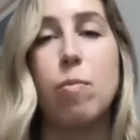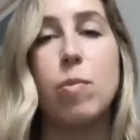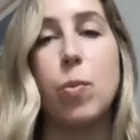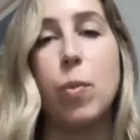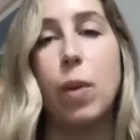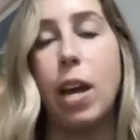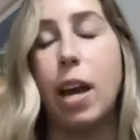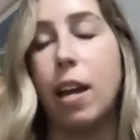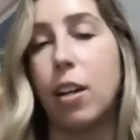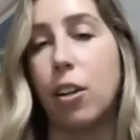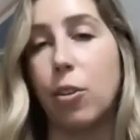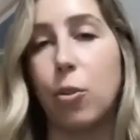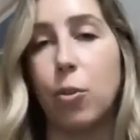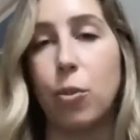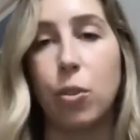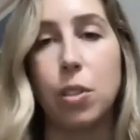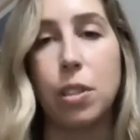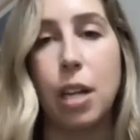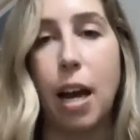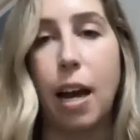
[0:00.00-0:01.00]
We had a Google
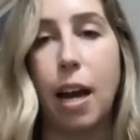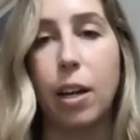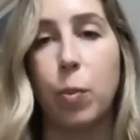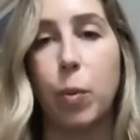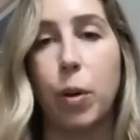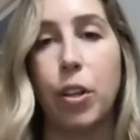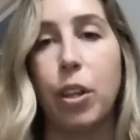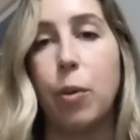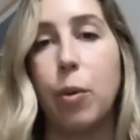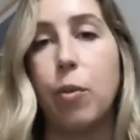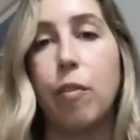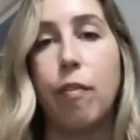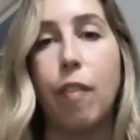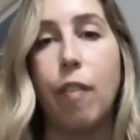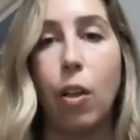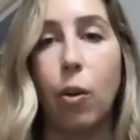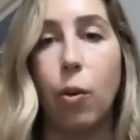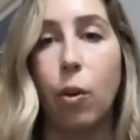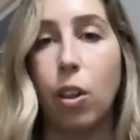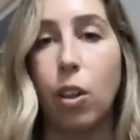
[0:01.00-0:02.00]
Doc where they would
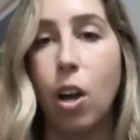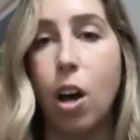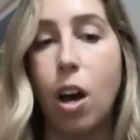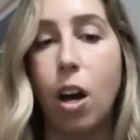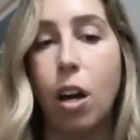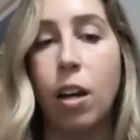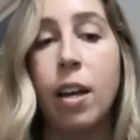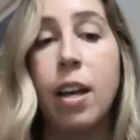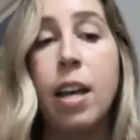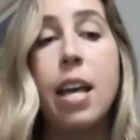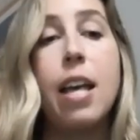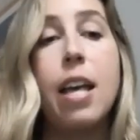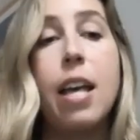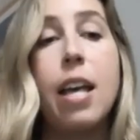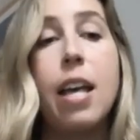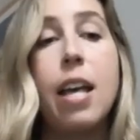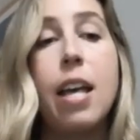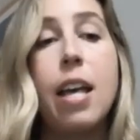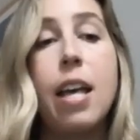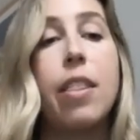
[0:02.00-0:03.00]
follow along.
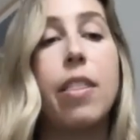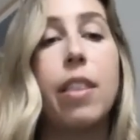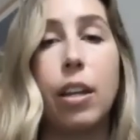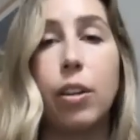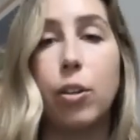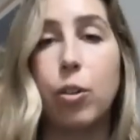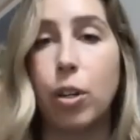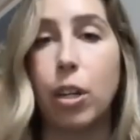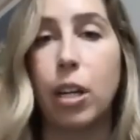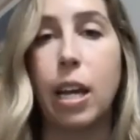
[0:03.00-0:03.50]
they'd create a